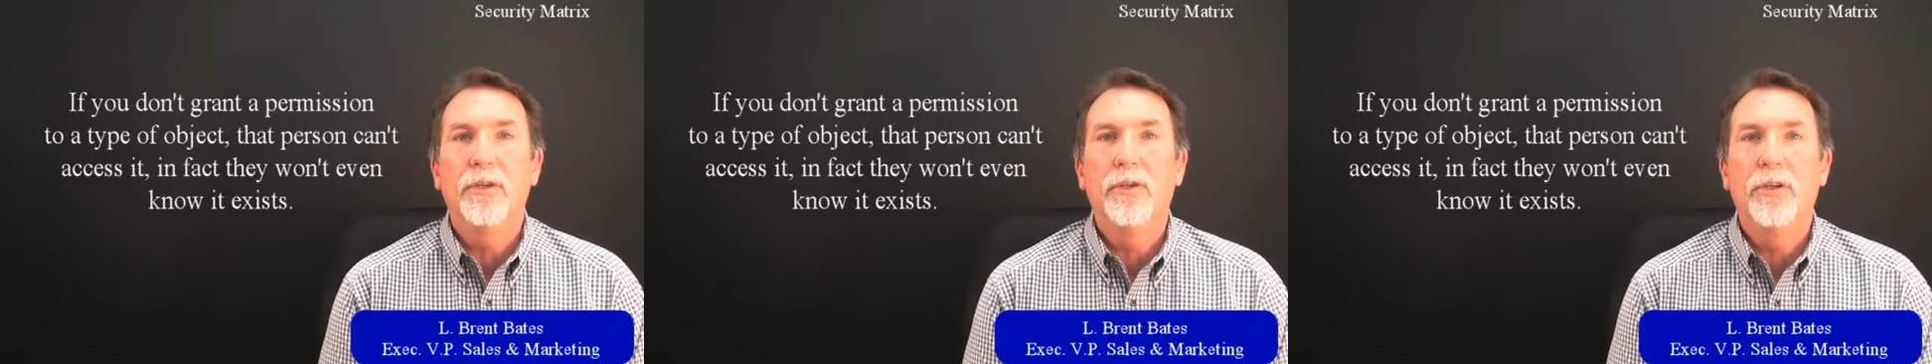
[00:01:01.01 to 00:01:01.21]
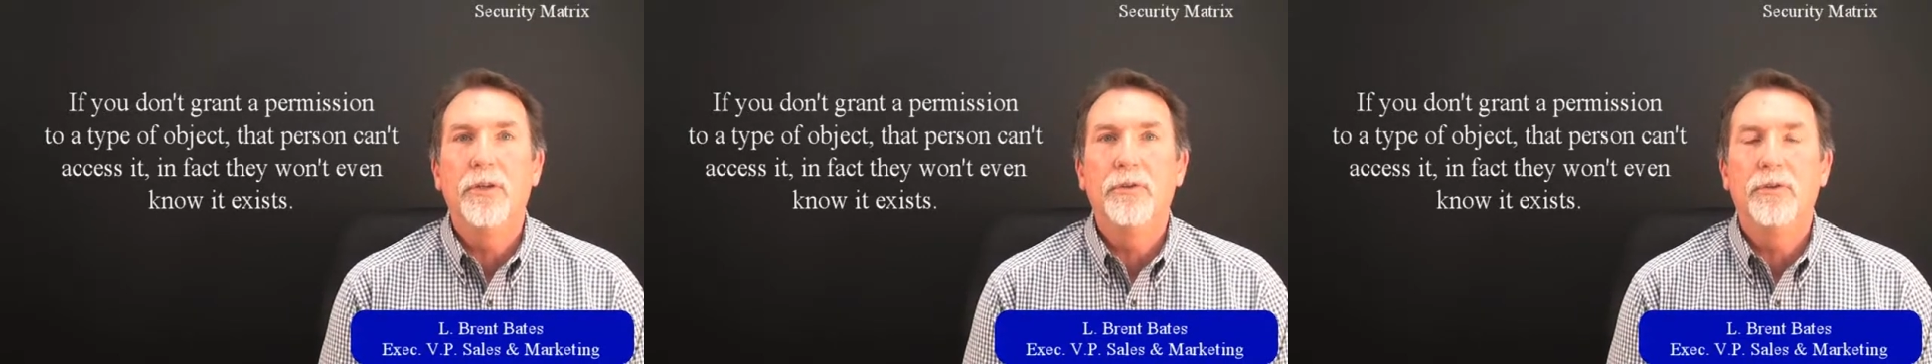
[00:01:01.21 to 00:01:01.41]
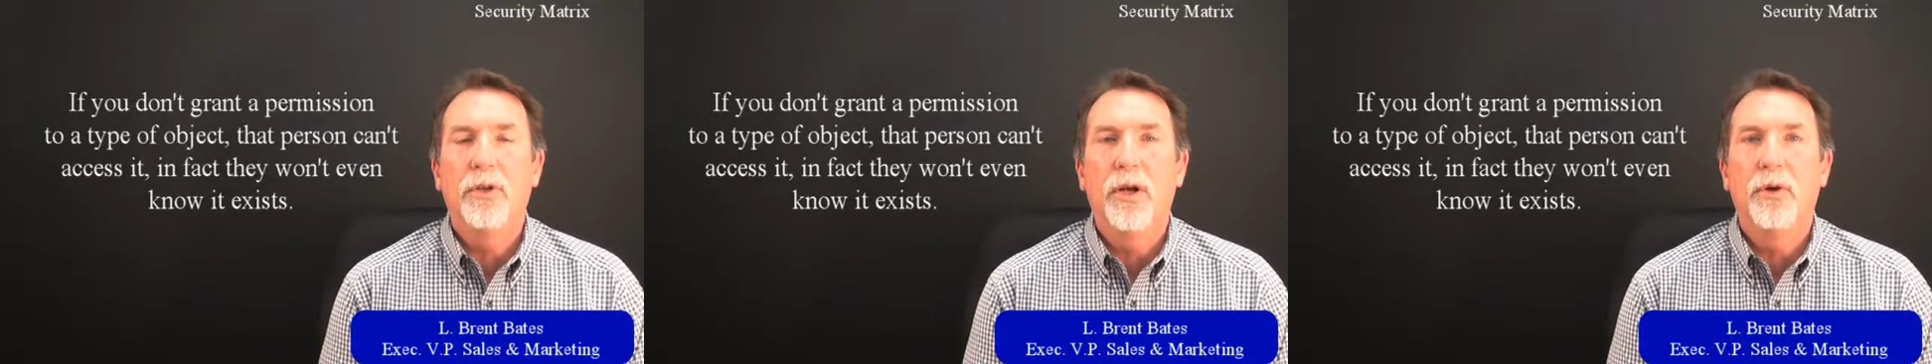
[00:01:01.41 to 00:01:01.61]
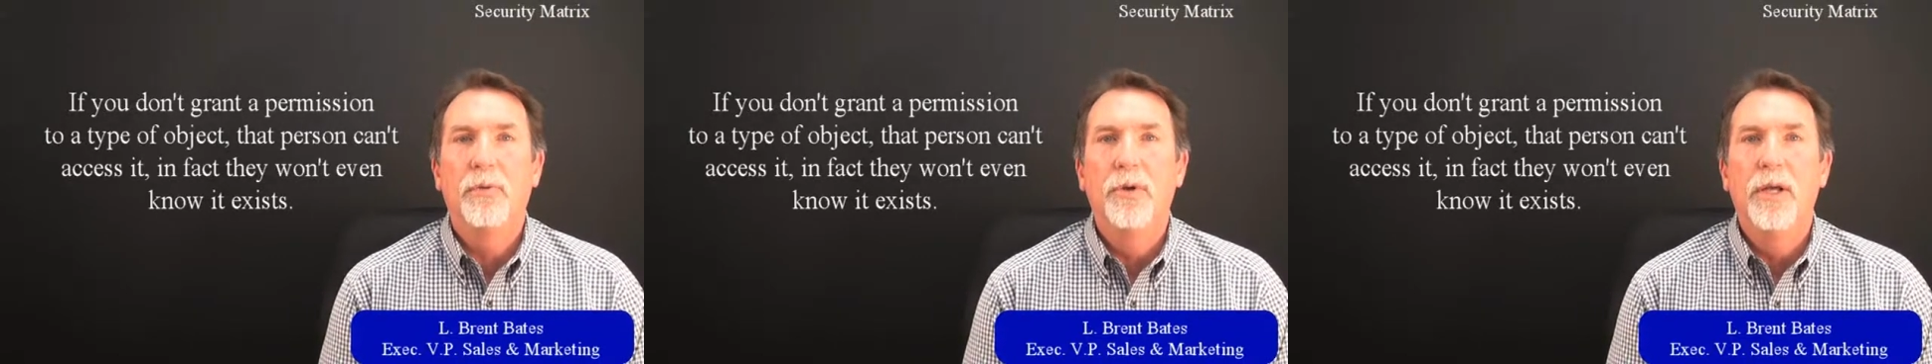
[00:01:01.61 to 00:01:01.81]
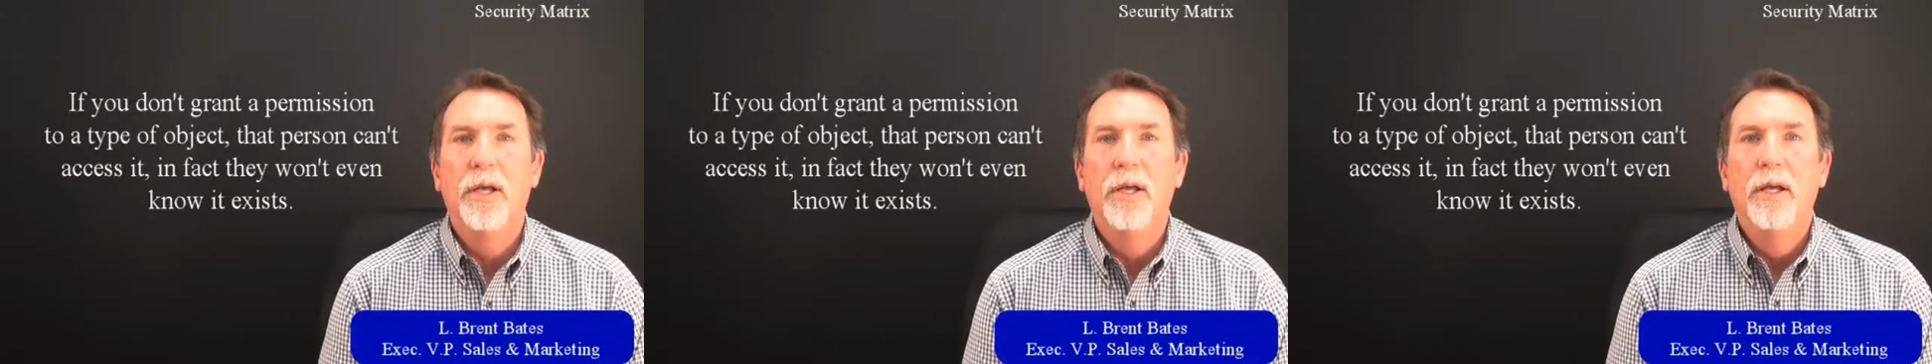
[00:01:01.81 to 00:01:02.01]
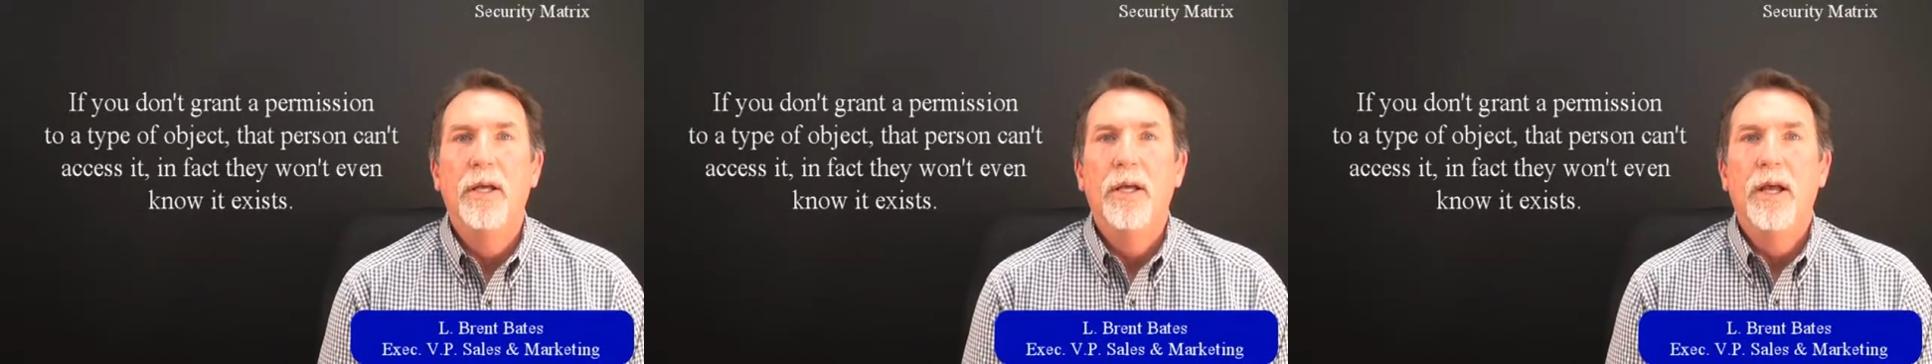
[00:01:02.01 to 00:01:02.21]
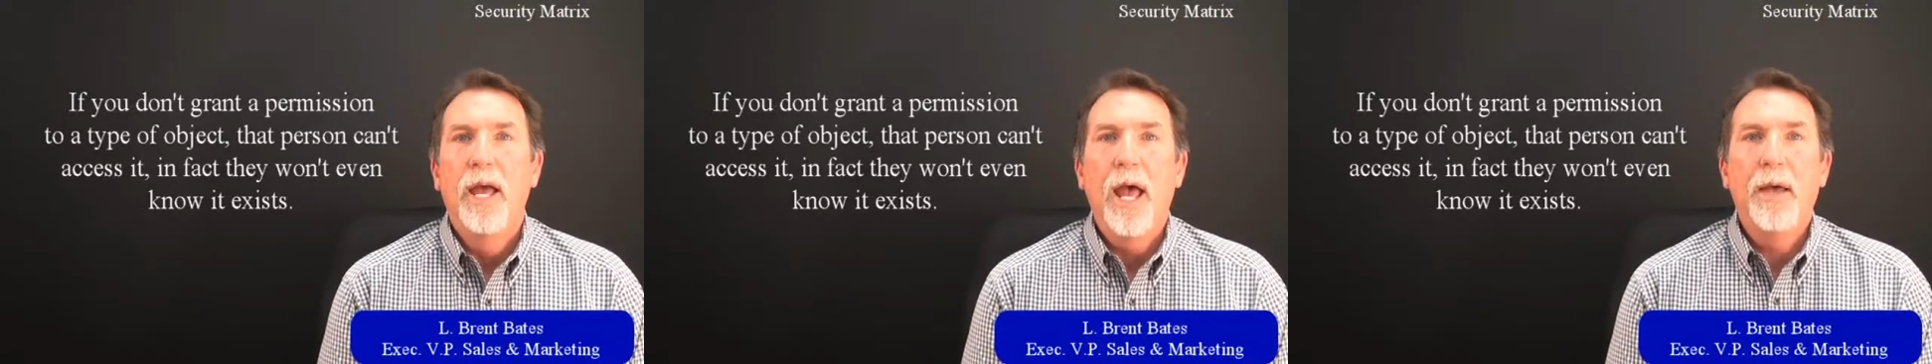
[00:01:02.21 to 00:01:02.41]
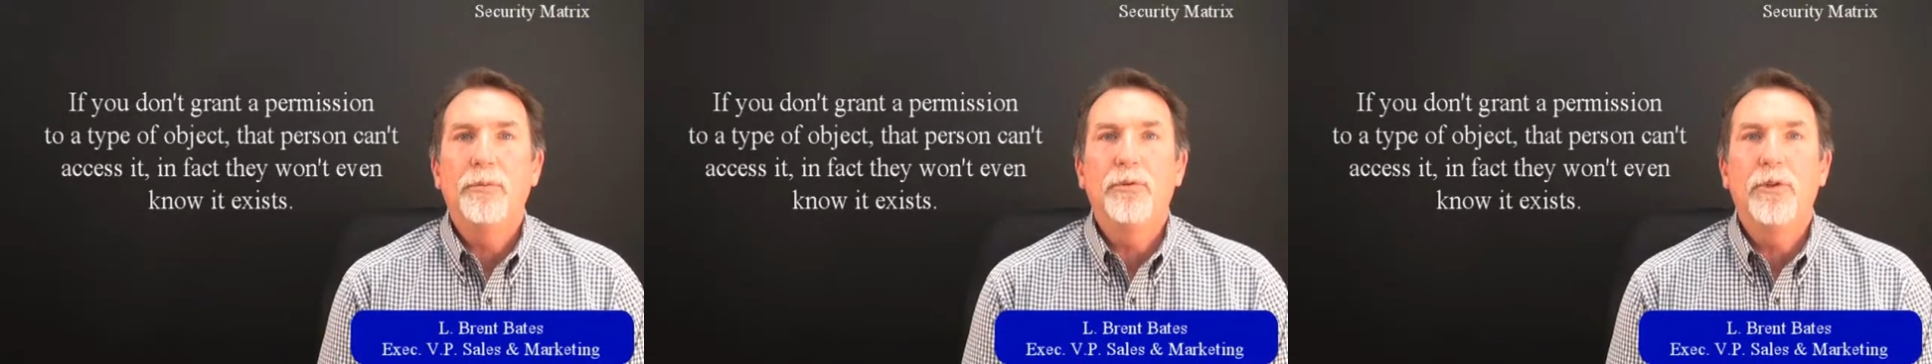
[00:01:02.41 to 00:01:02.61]
to do so.
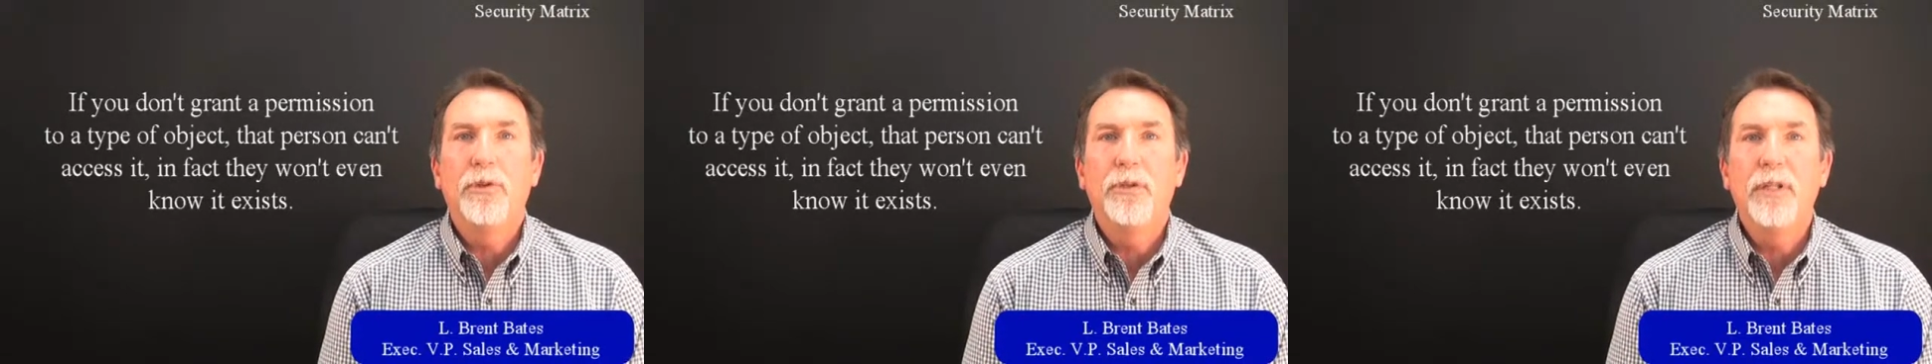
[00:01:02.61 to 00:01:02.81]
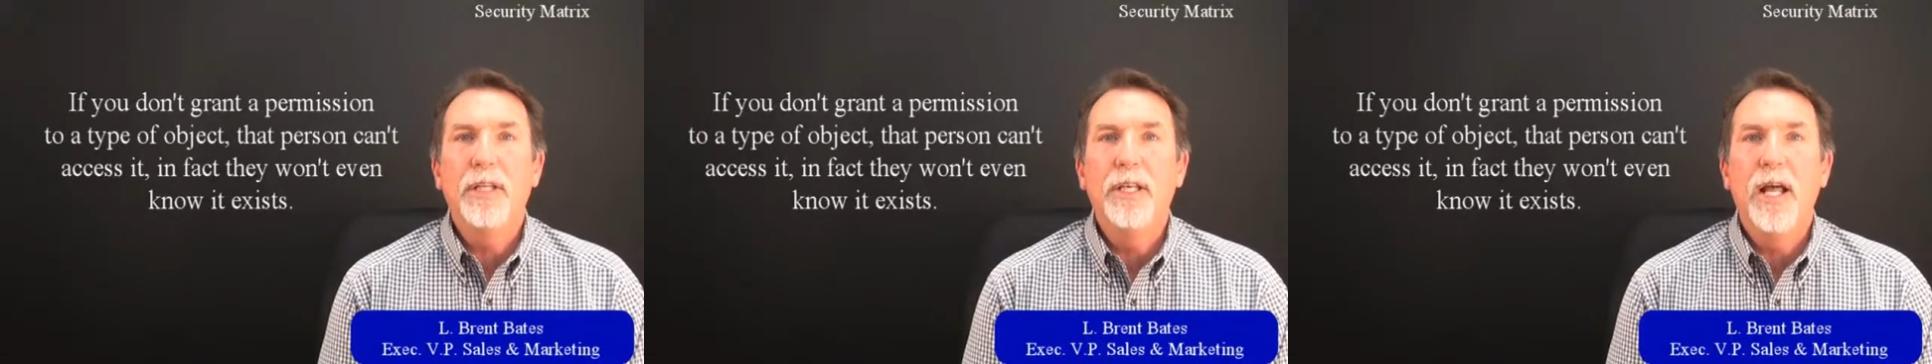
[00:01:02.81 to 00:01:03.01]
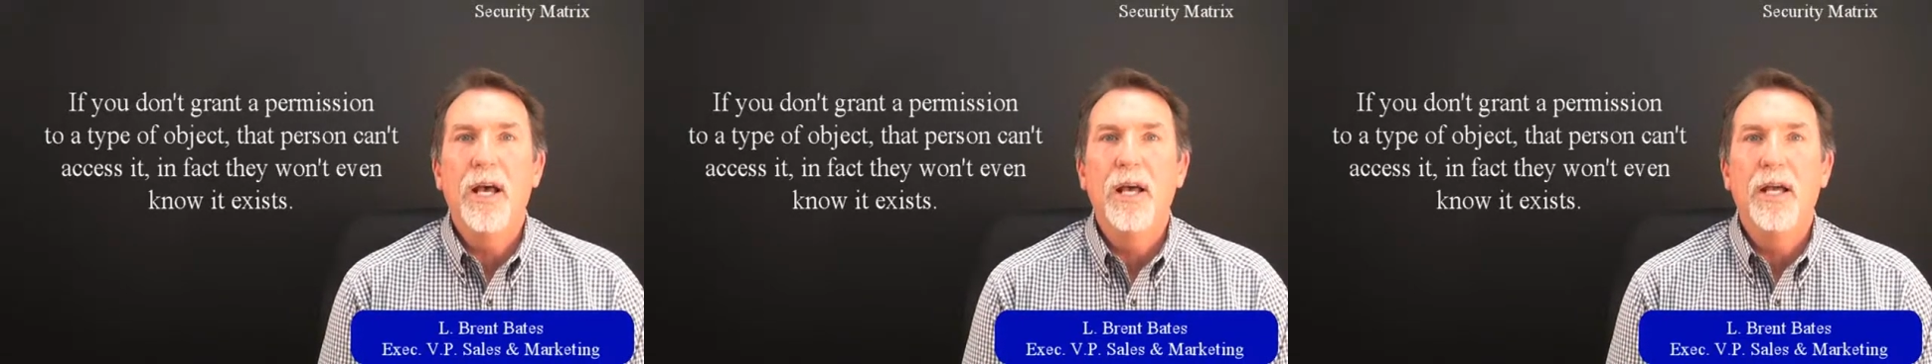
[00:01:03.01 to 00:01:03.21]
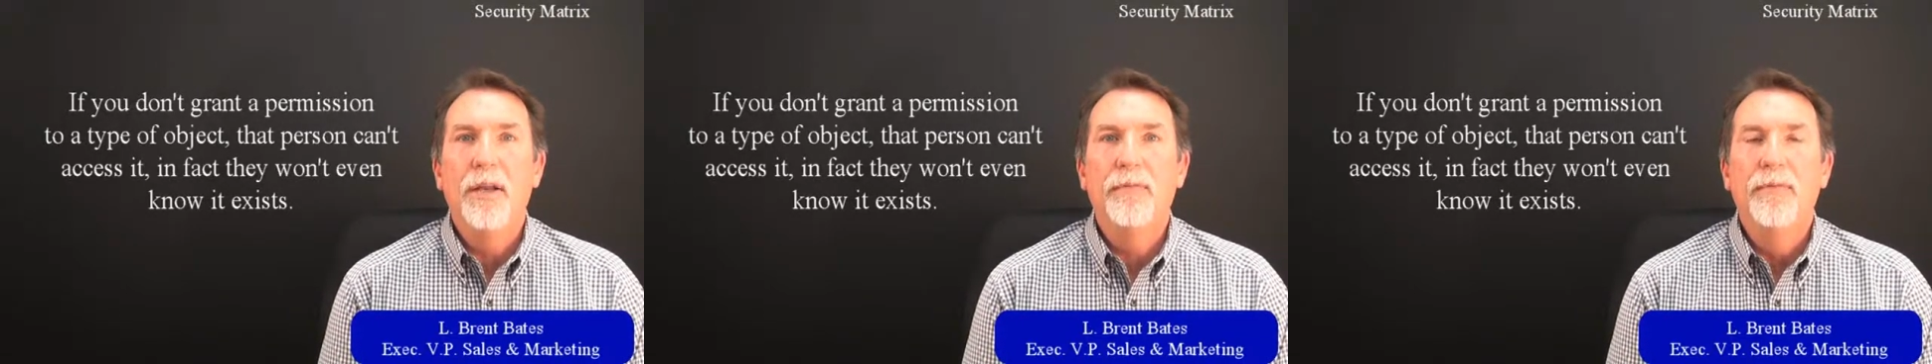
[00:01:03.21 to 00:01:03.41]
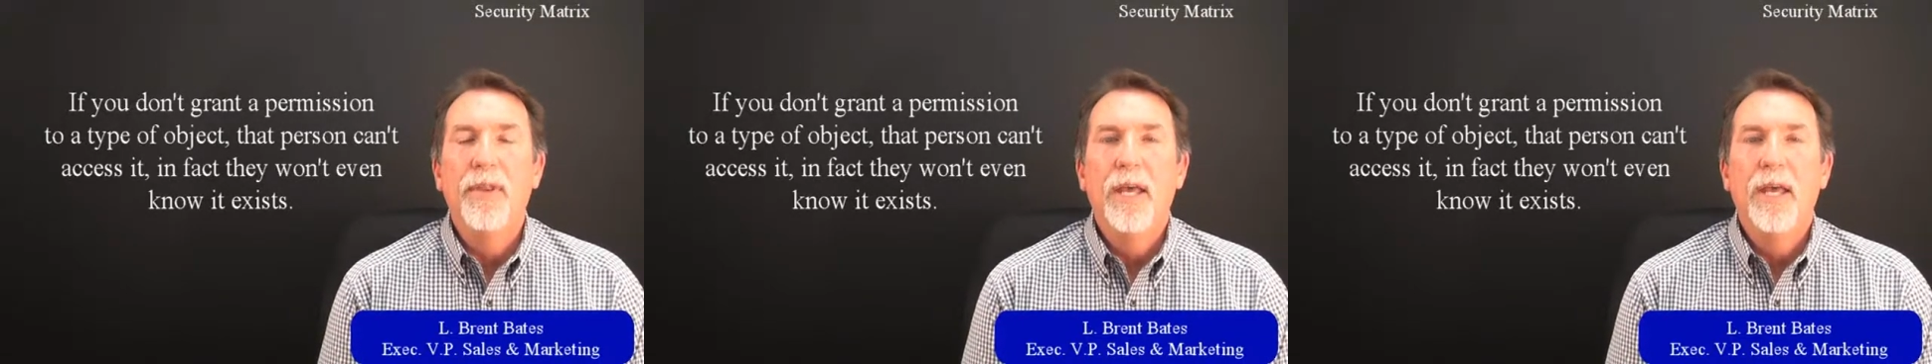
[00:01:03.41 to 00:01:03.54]
Absolutely none.